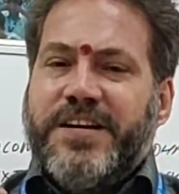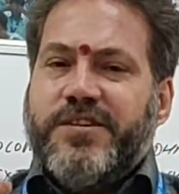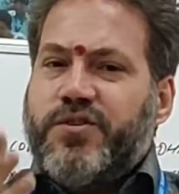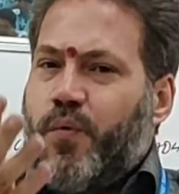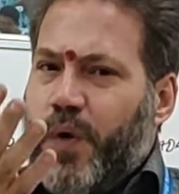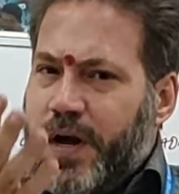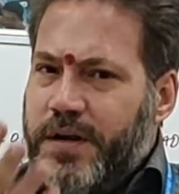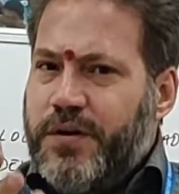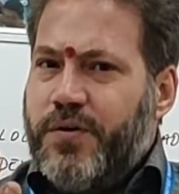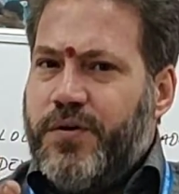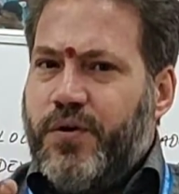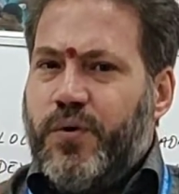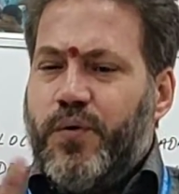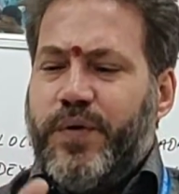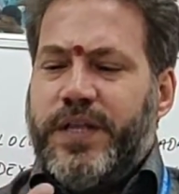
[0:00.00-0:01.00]
So what you
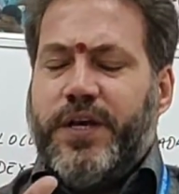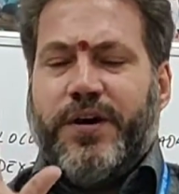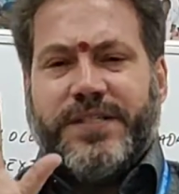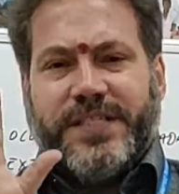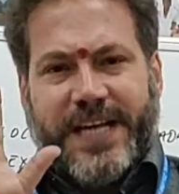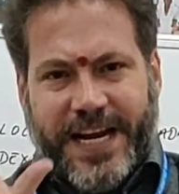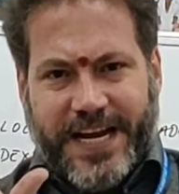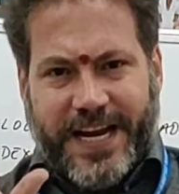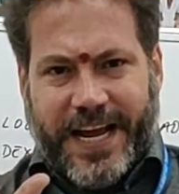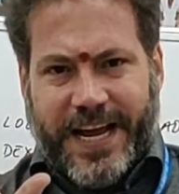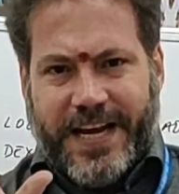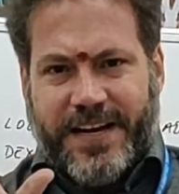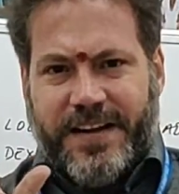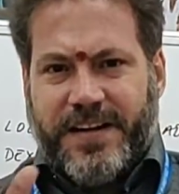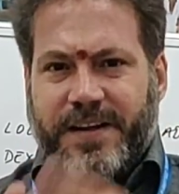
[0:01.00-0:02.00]
do with your right
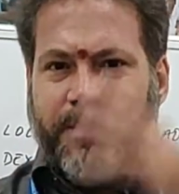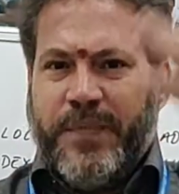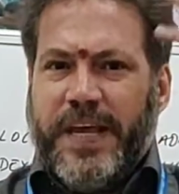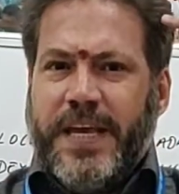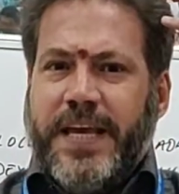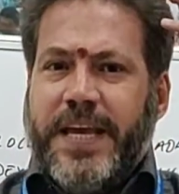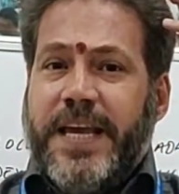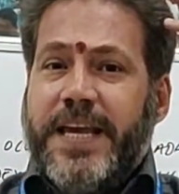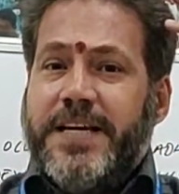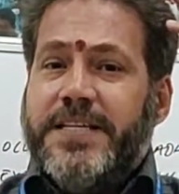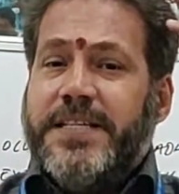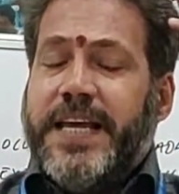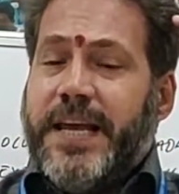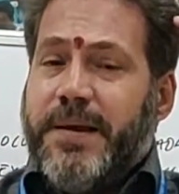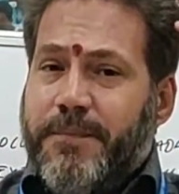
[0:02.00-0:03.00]
hand
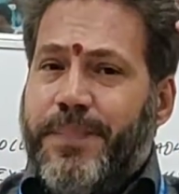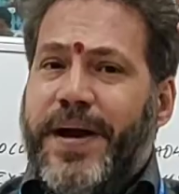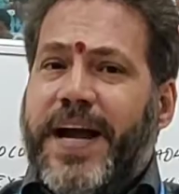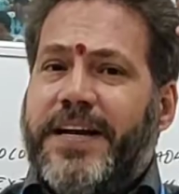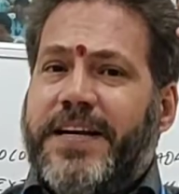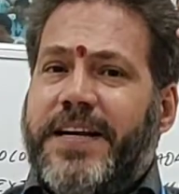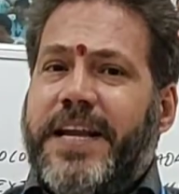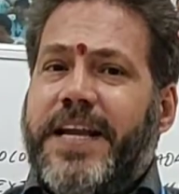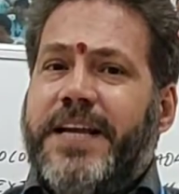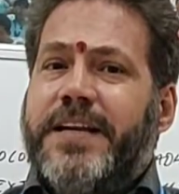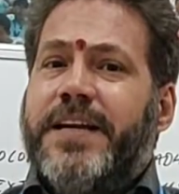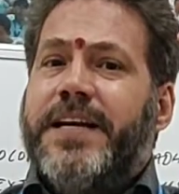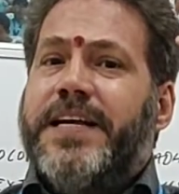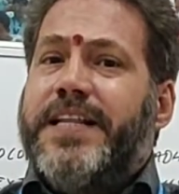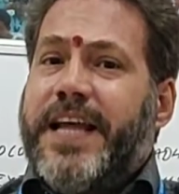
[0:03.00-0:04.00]
is
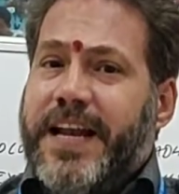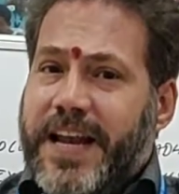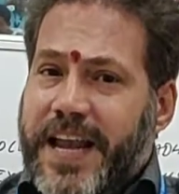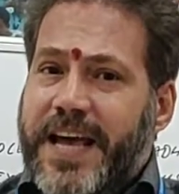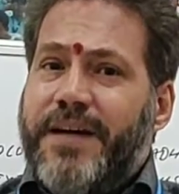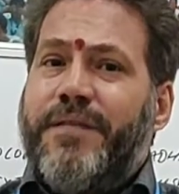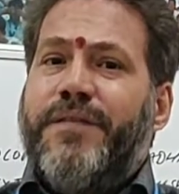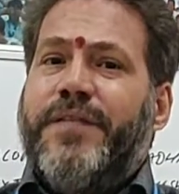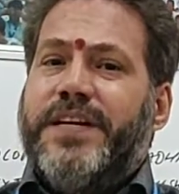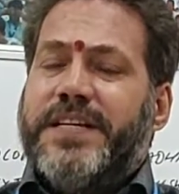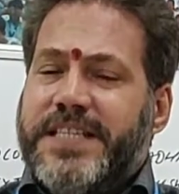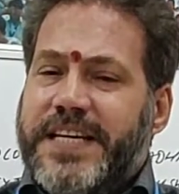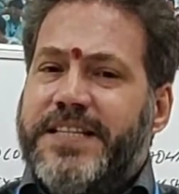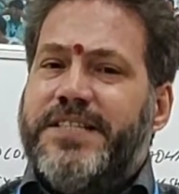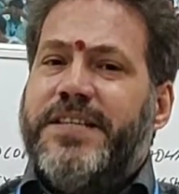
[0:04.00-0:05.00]
impacting the left
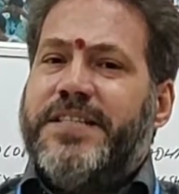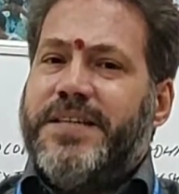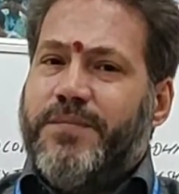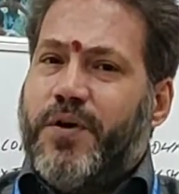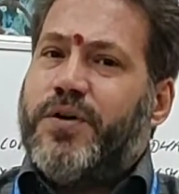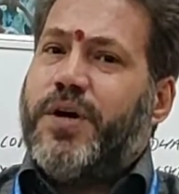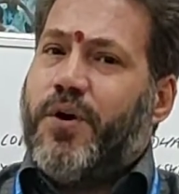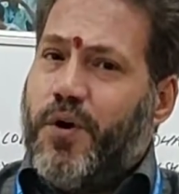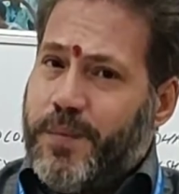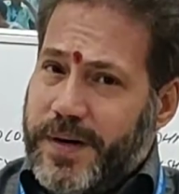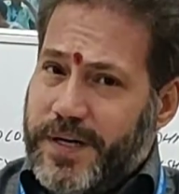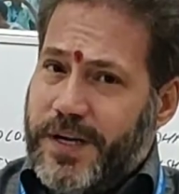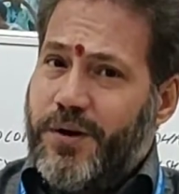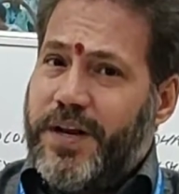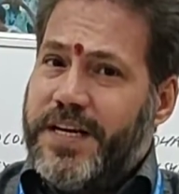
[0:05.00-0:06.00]
sensory motor
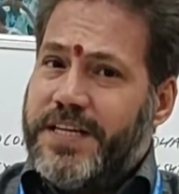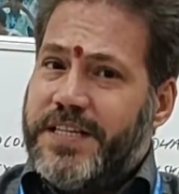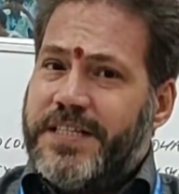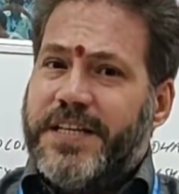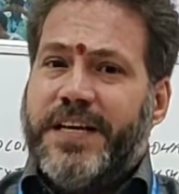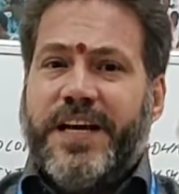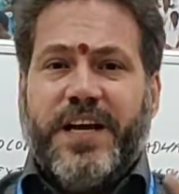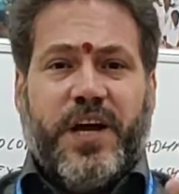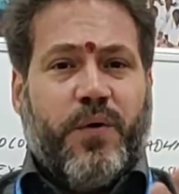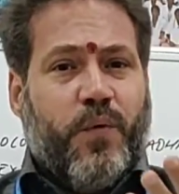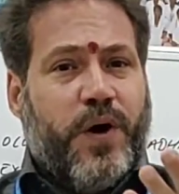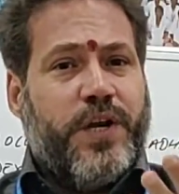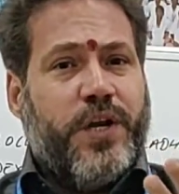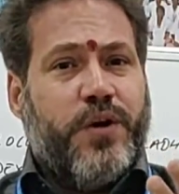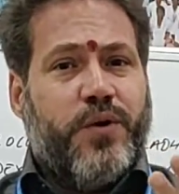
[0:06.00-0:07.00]
homunculus.
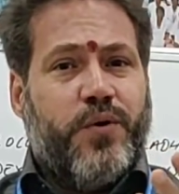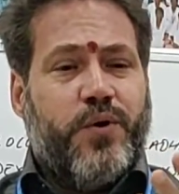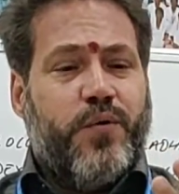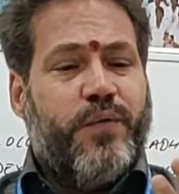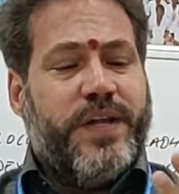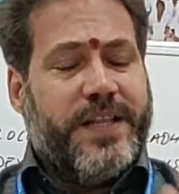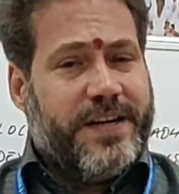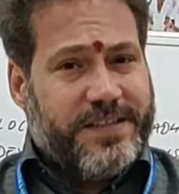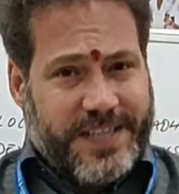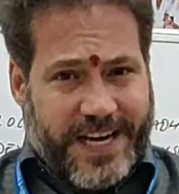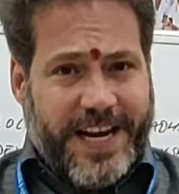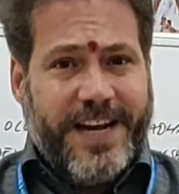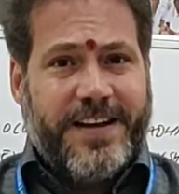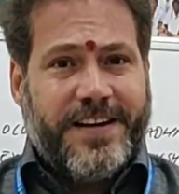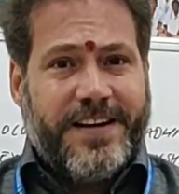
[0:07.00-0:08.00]
What you do with the
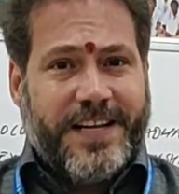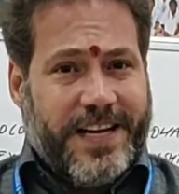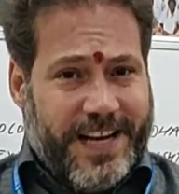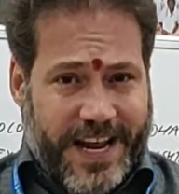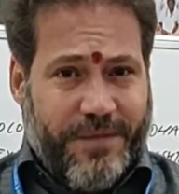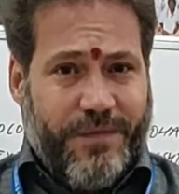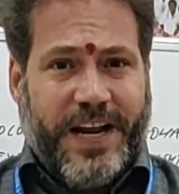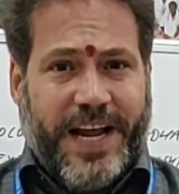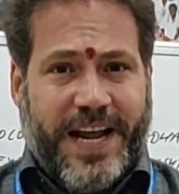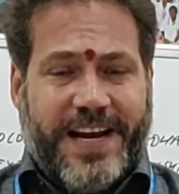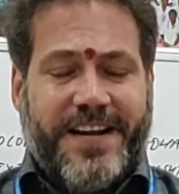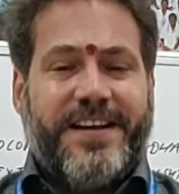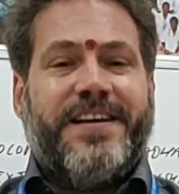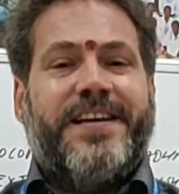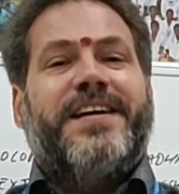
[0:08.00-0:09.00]
left
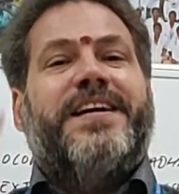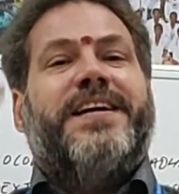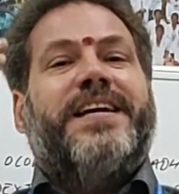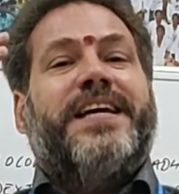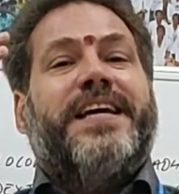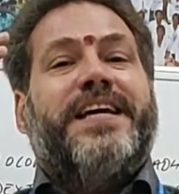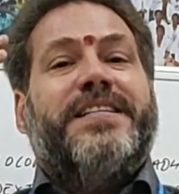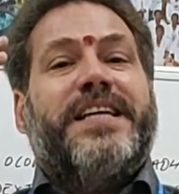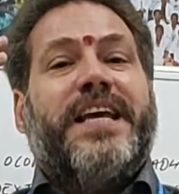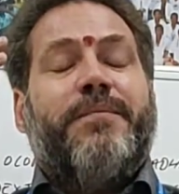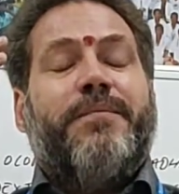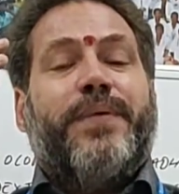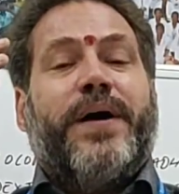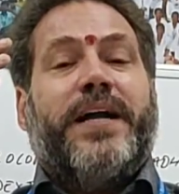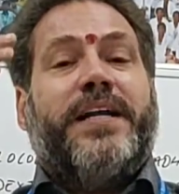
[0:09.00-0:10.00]
hand is
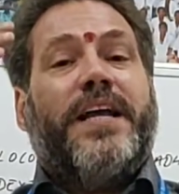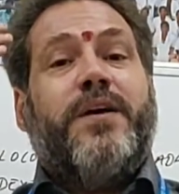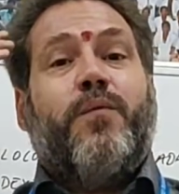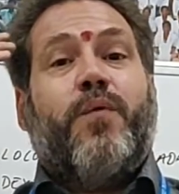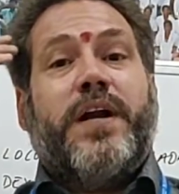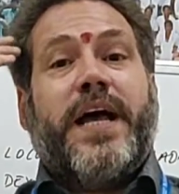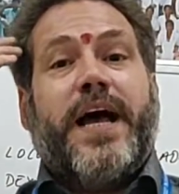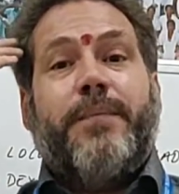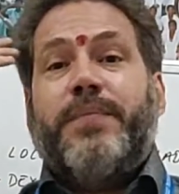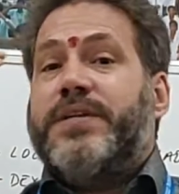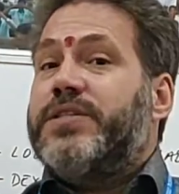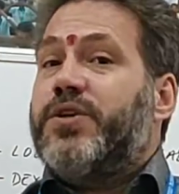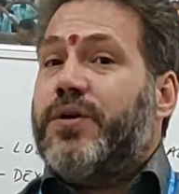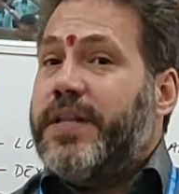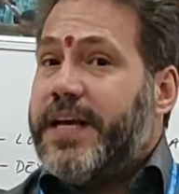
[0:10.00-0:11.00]
impacting what
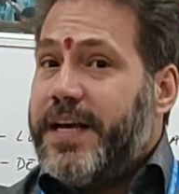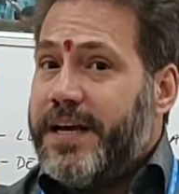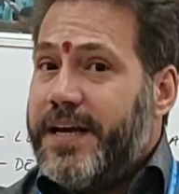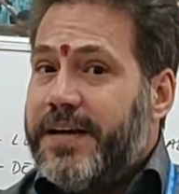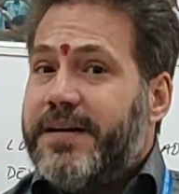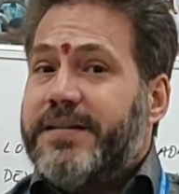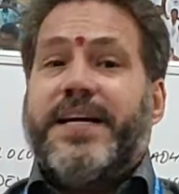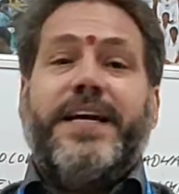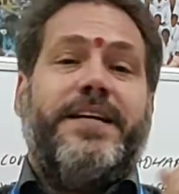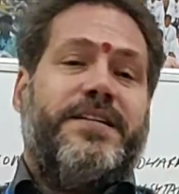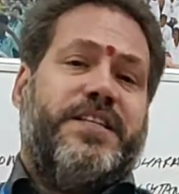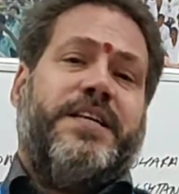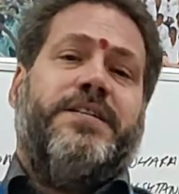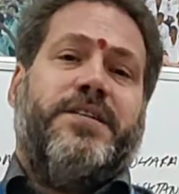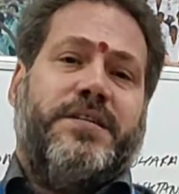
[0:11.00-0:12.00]
happens on the right
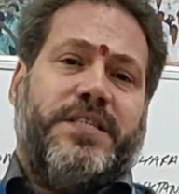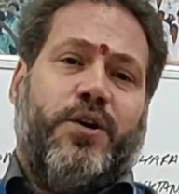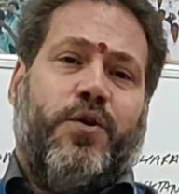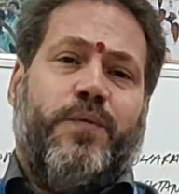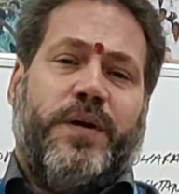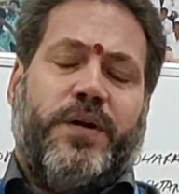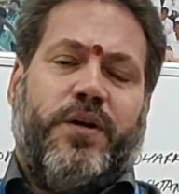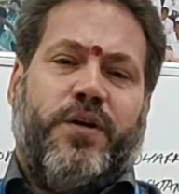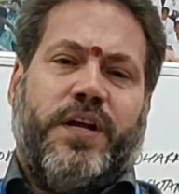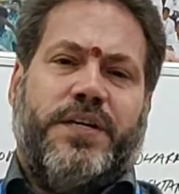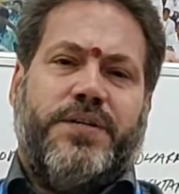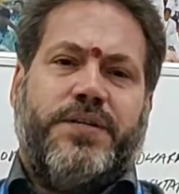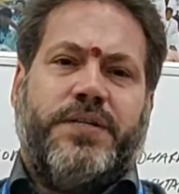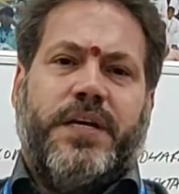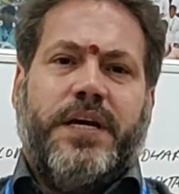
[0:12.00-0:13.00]
sensory
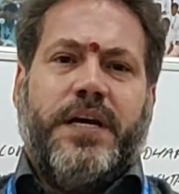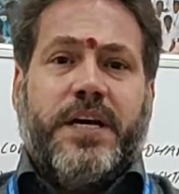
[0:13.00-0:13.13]
homunculus.